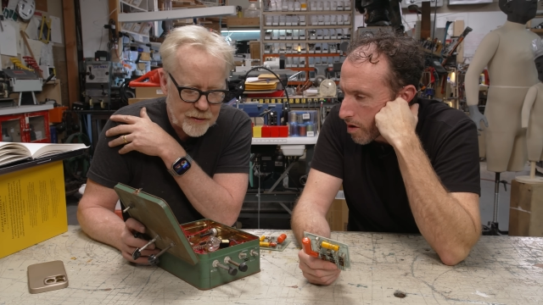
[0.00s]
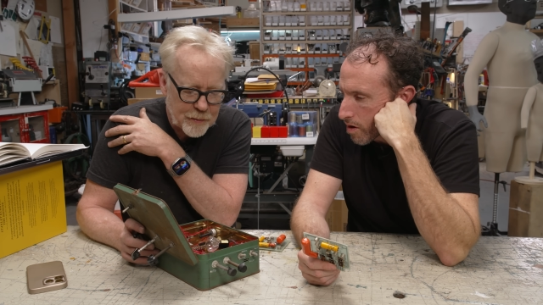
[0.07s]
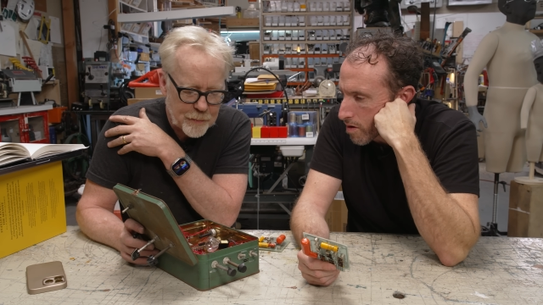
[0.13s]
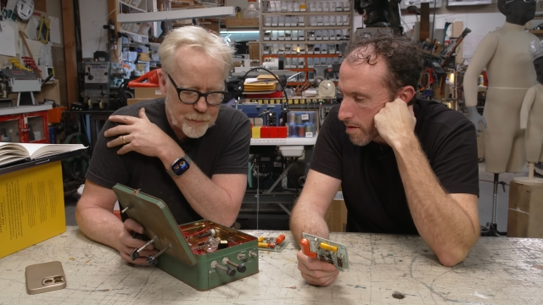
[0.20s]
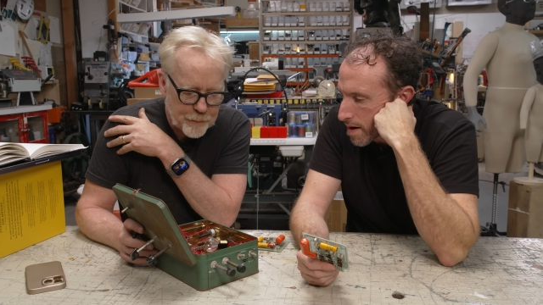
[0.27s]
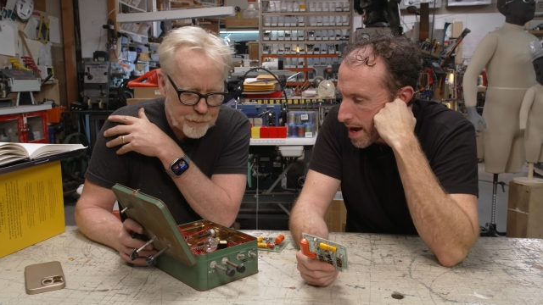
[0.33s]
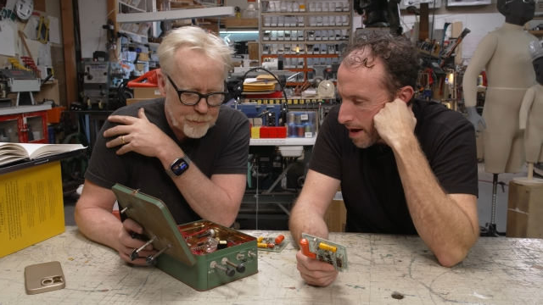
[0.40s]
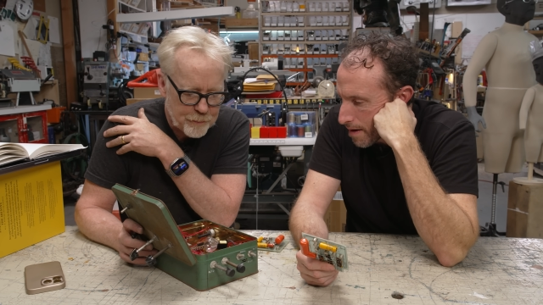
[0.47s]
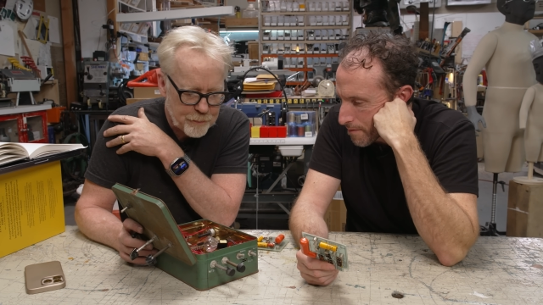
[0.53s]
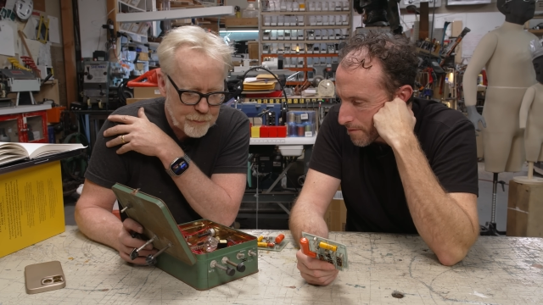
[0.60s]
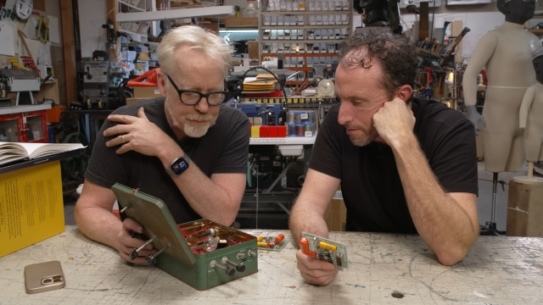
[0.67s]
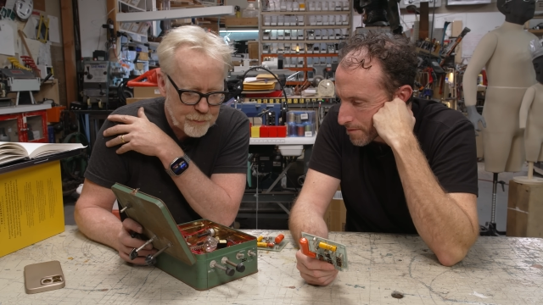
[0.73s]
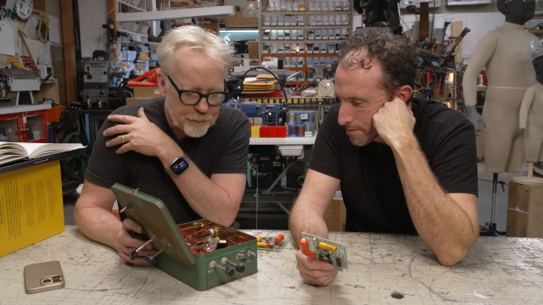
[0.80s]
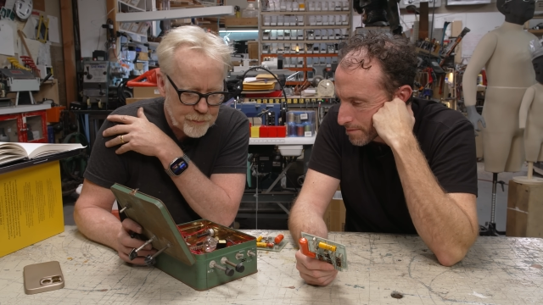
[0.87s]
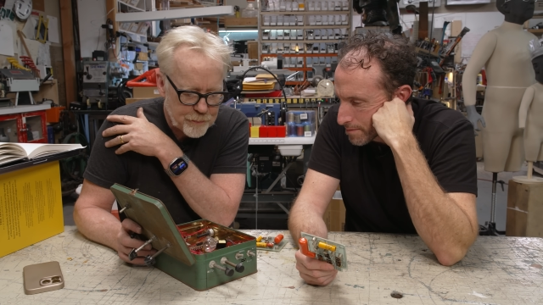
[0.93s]

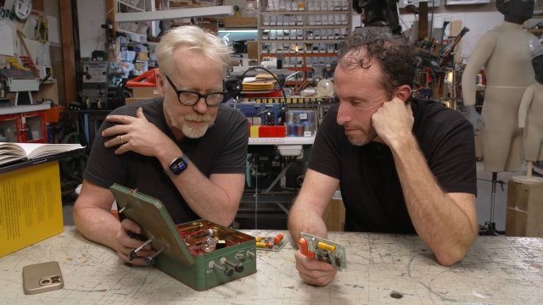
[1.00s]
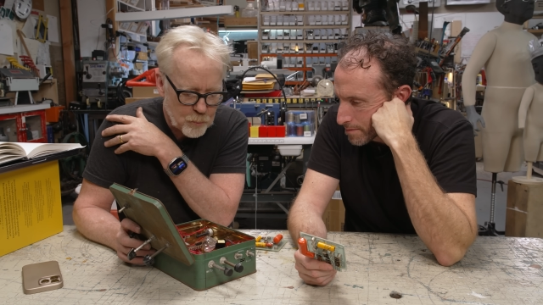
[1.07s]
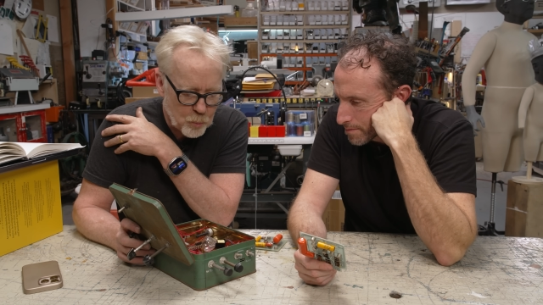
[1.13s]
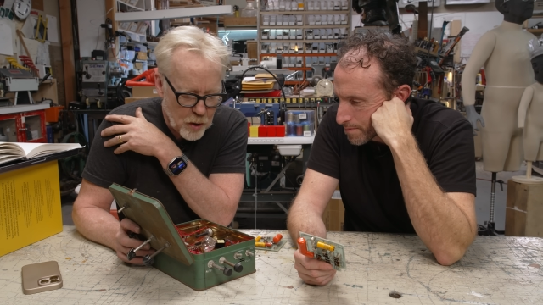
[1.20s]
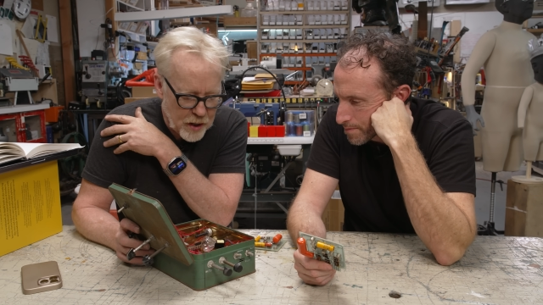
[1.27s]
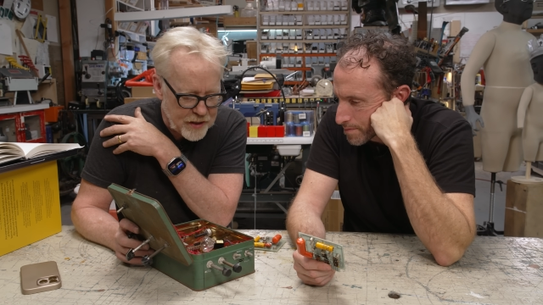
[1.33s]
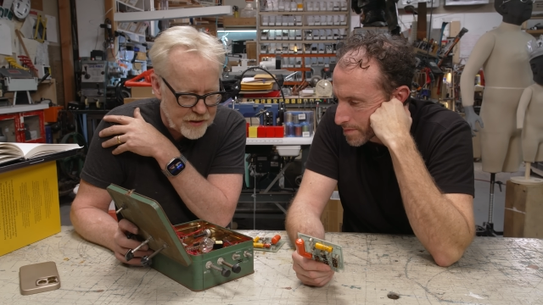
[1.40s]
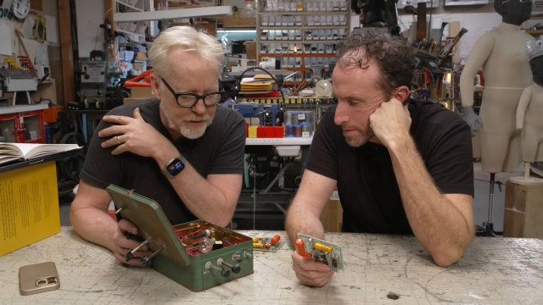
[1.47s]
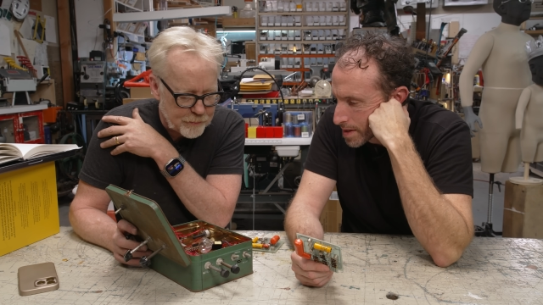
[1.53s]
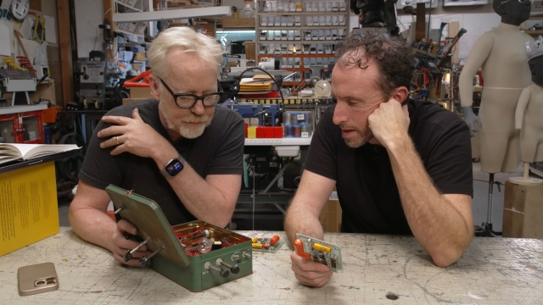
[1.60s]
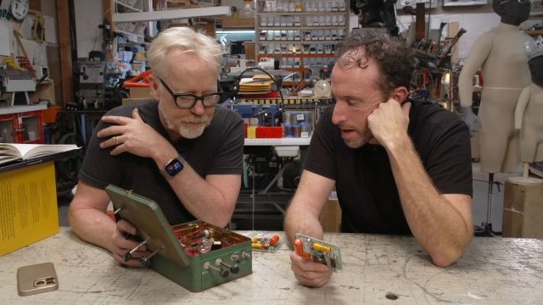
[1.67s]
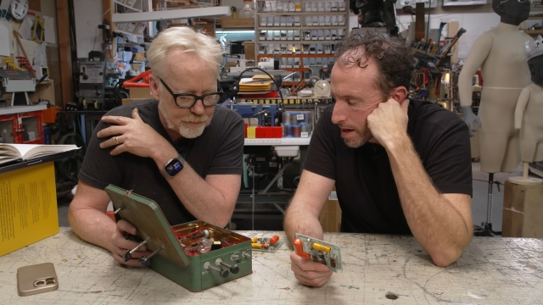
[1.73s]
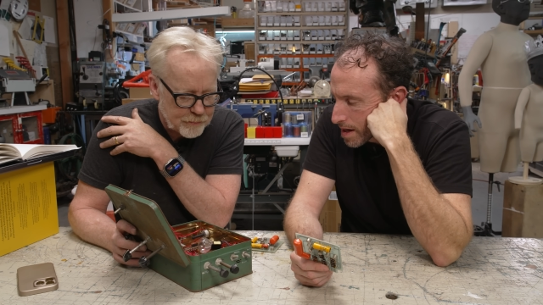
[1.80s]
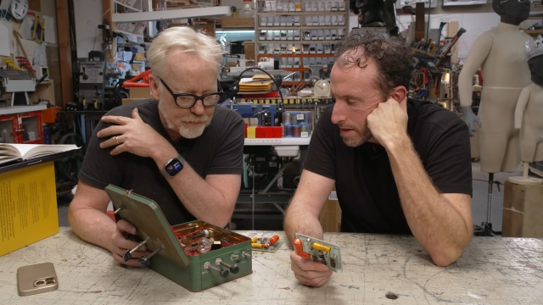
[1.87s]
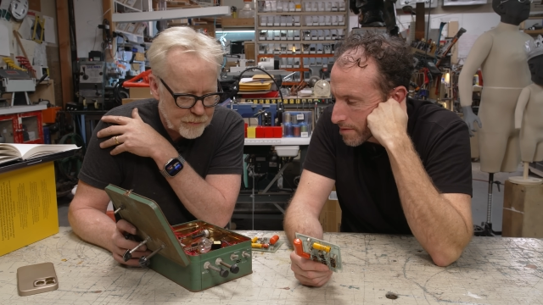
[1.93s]
Speaker 1: RF. Right.
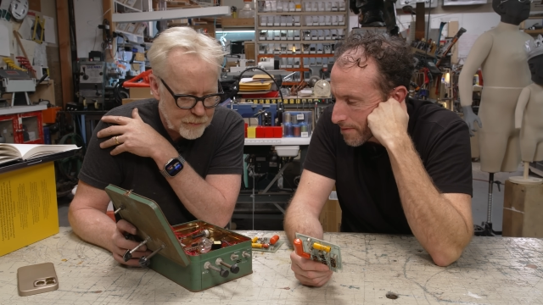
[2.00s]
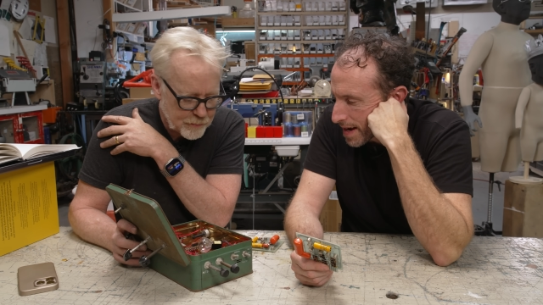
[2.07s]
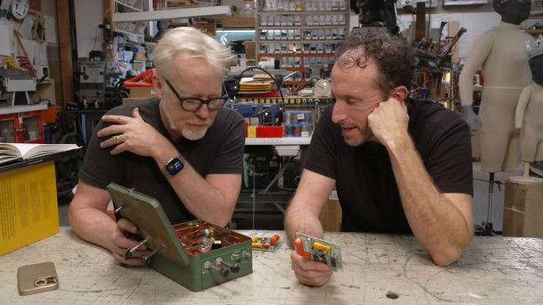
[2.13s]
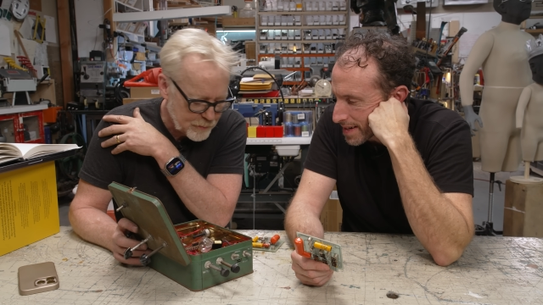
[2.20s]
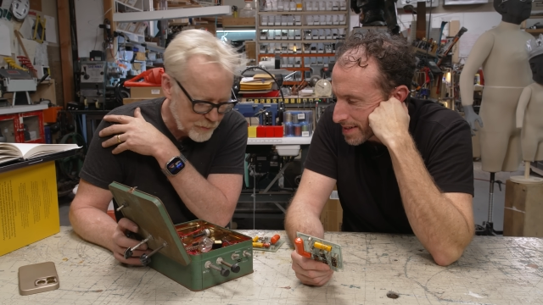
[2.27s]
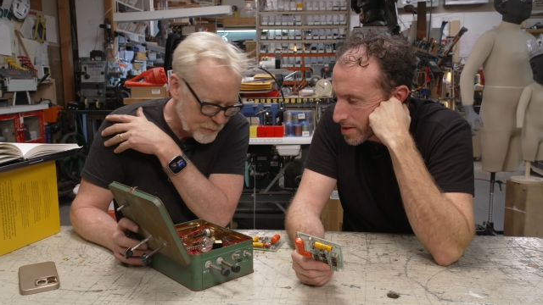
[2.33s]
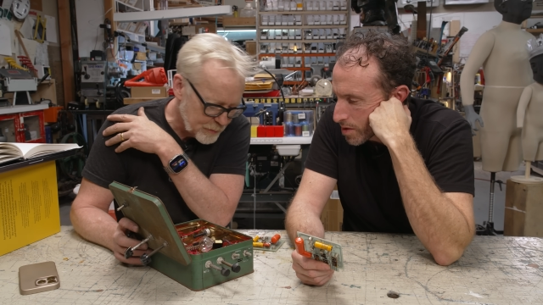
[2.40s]
In fact, I